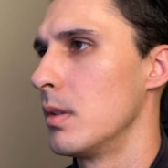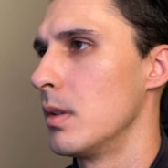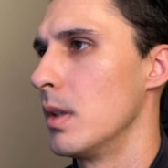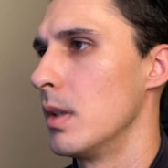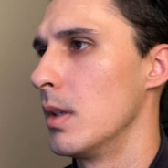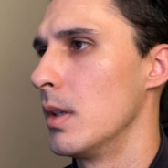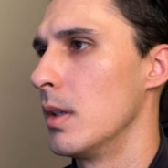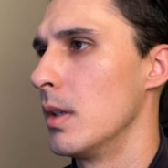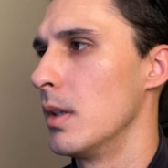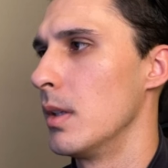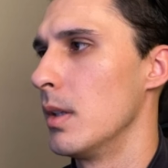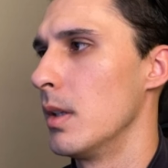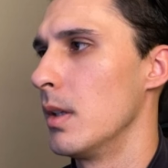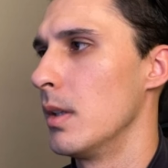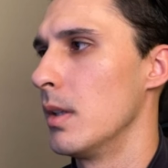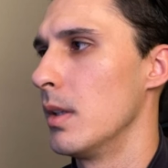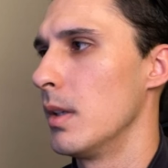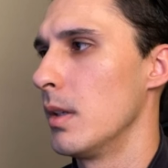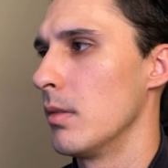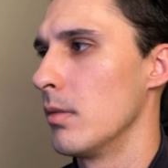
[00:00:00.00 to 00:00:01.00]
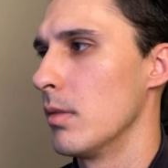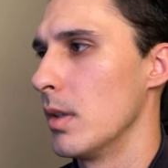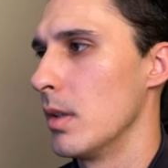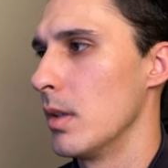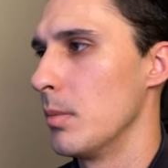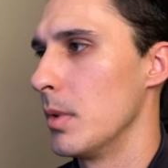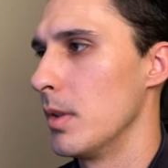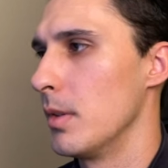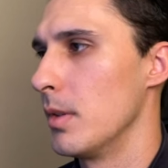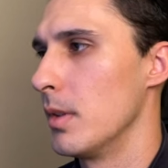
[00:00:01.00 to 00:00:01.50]
No, I like it
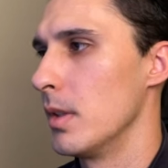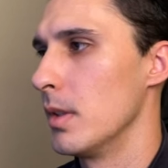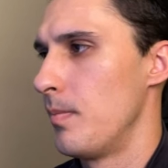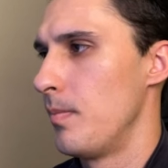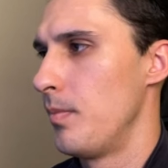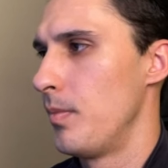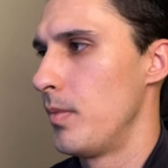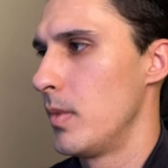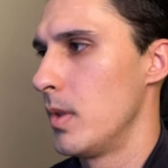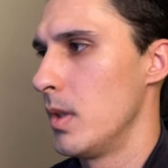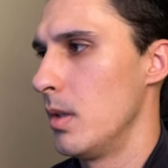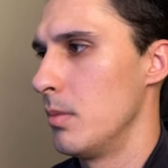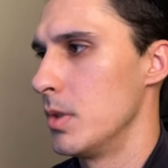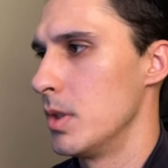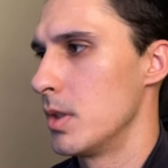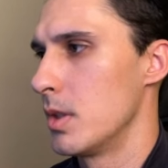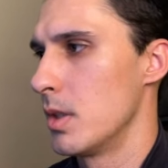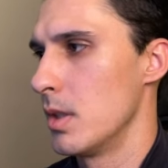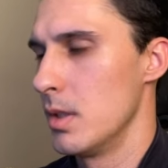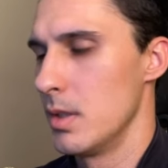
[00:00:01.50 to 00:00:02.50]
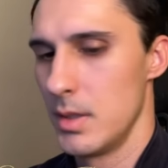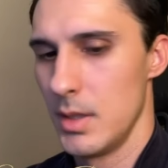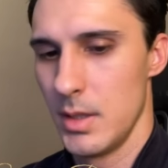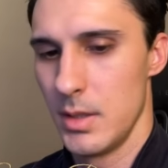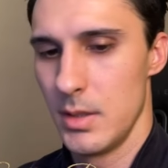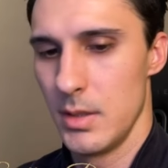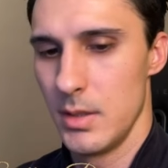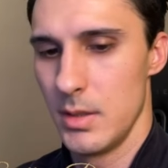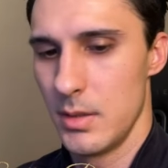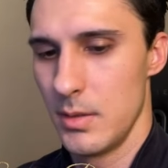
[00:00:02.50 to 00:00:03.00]
right about there. I'm just going to
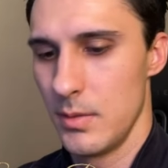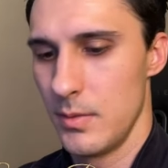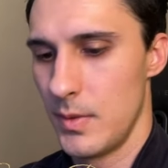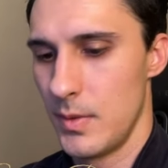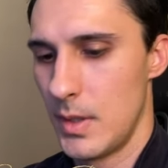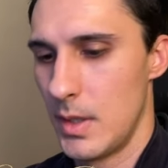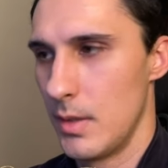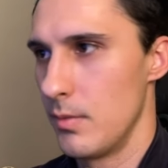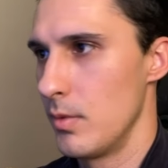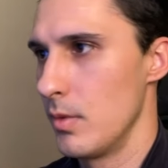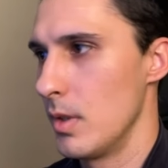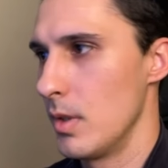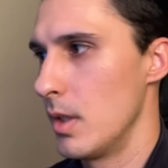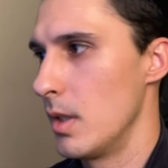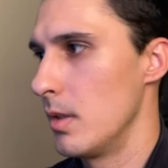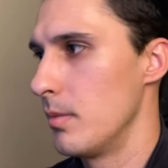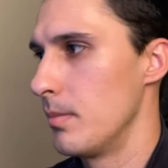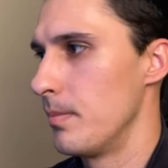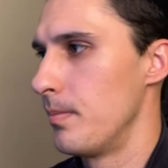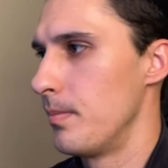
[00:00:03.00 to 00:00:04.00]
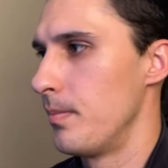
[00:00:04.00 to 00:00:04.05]
set this to 5 now.